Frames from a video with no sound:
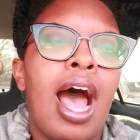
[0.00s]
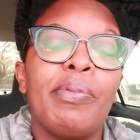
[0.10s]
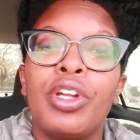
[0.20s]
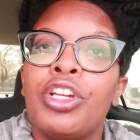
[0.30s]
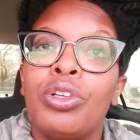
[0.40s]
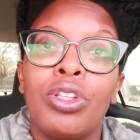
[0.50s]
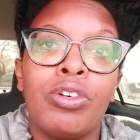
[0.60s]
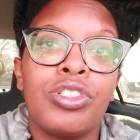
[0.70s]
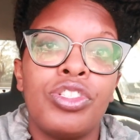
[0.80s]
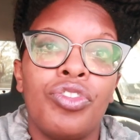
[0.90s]
I'm gonna do
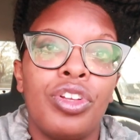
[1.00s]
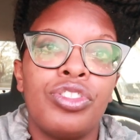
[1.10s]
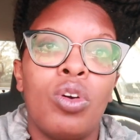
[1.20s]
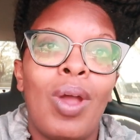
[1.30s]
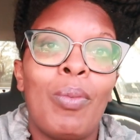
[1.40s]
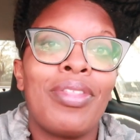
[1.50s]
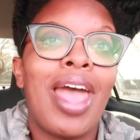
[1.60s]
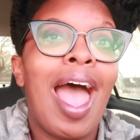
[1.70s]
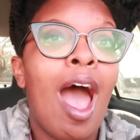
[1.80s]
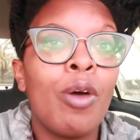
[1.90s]
those the traditional way
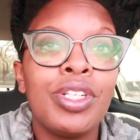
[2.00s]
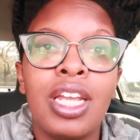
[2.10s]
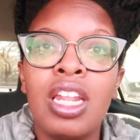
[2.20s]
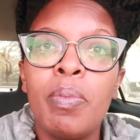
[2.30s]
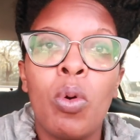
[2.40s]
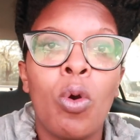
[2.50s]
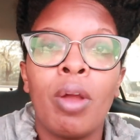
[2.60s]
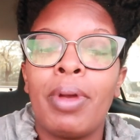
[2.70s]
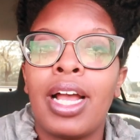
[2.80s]
without any pork.